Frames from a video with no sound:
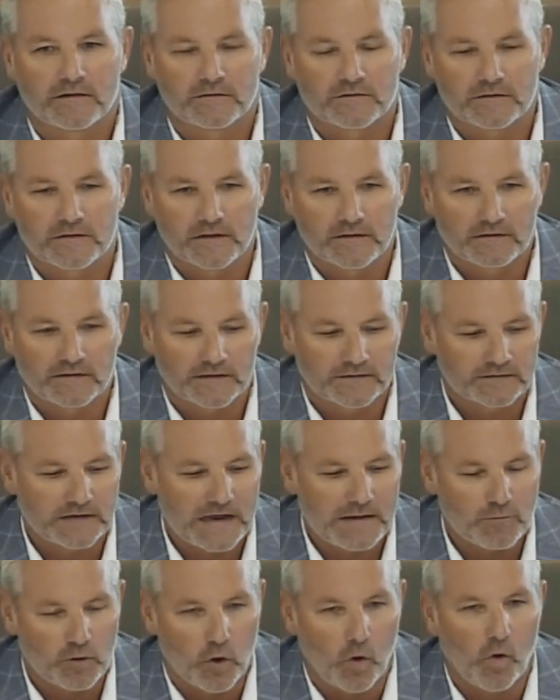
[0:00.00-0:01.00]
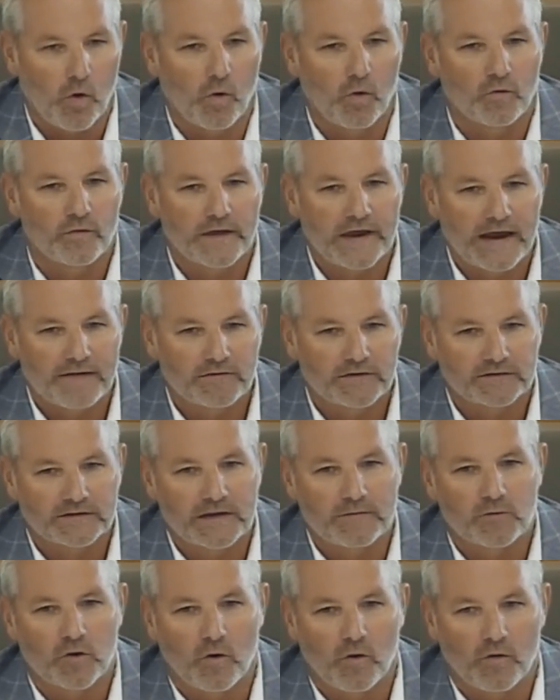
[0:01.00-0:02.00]
the same goal. They have the
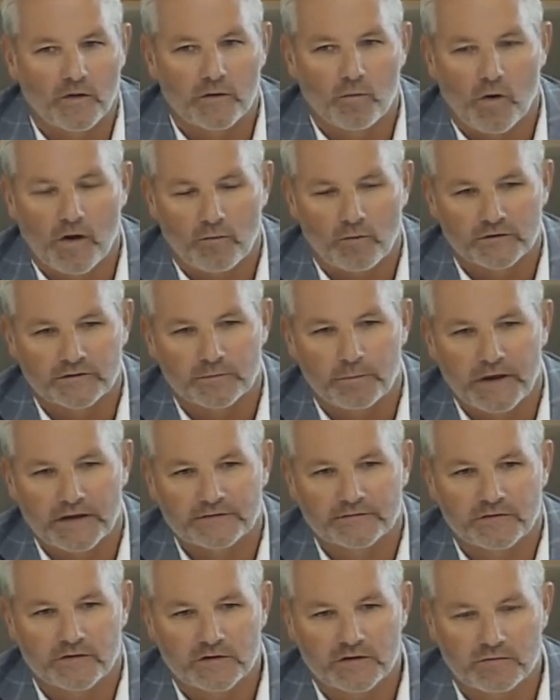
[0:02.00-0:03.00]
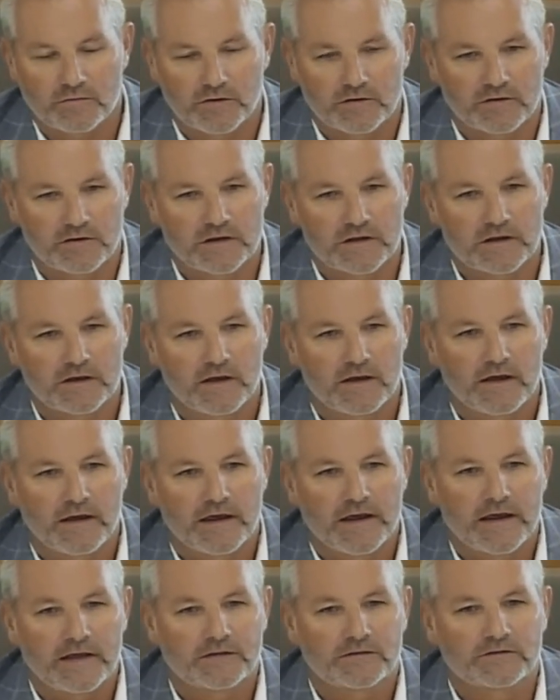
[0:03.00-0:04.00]
same goal. They want what's best for the community.
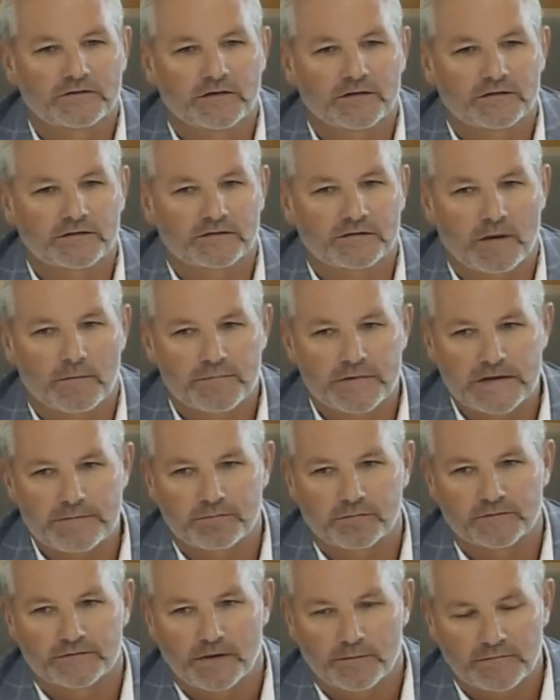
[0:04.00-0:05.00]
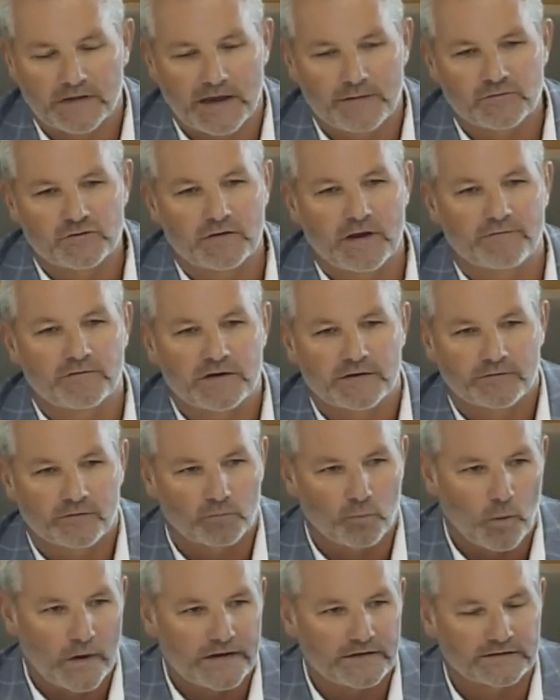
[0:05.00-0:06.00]
It's just sometimes you have
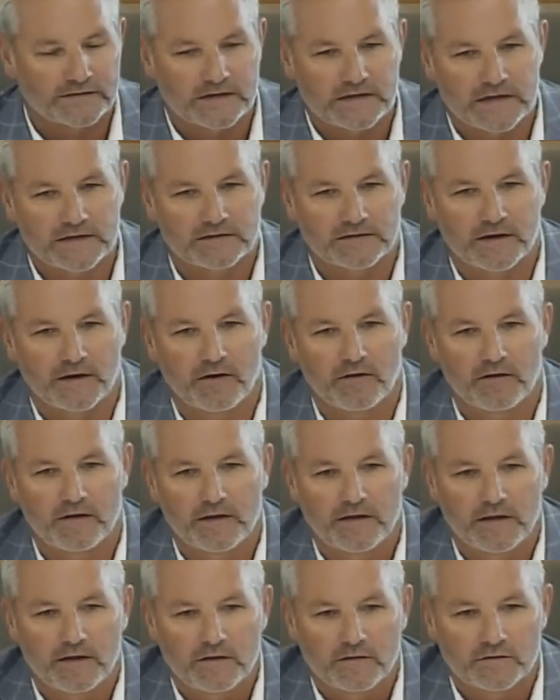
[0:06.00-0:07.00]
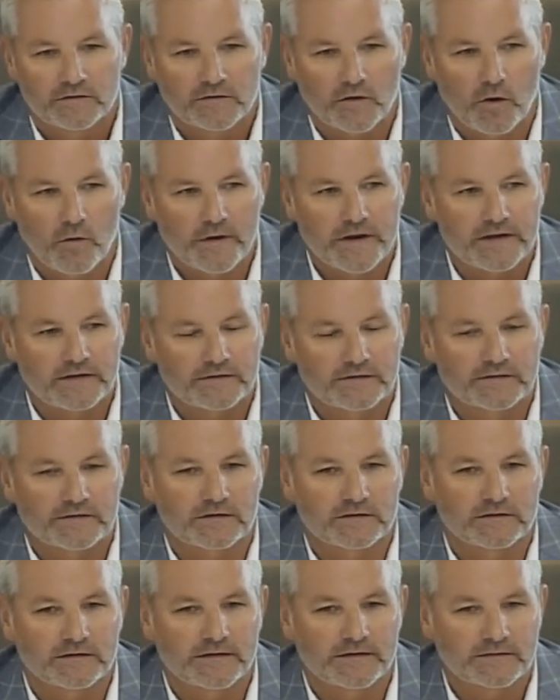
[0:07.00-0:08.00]
different ways to get there. So
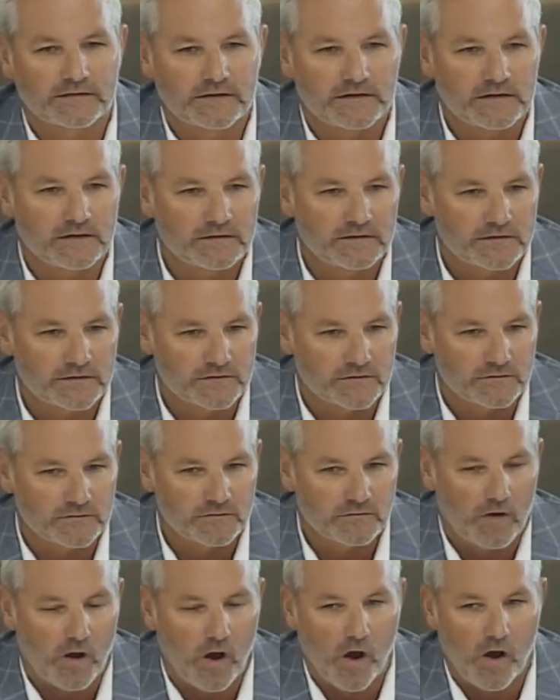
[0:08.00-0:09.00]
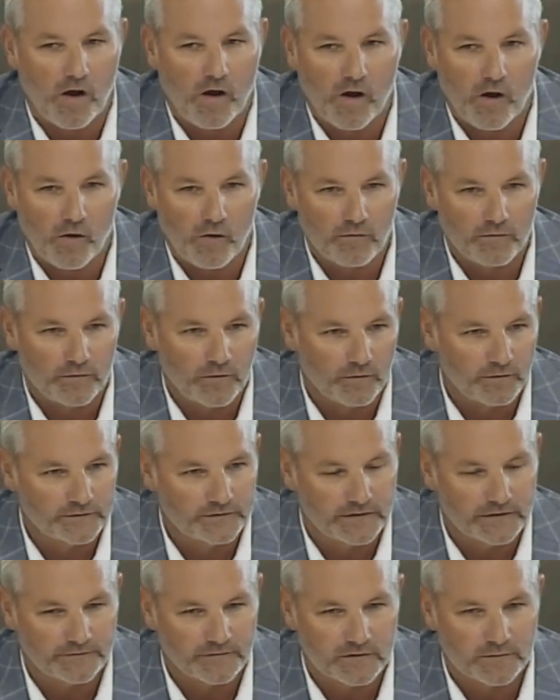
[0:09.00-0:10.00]
it's listening to all of
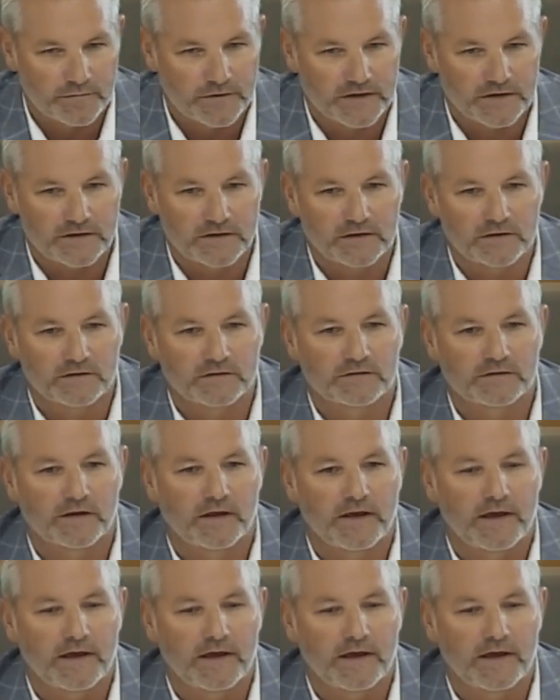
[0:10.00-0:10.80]
those different opinions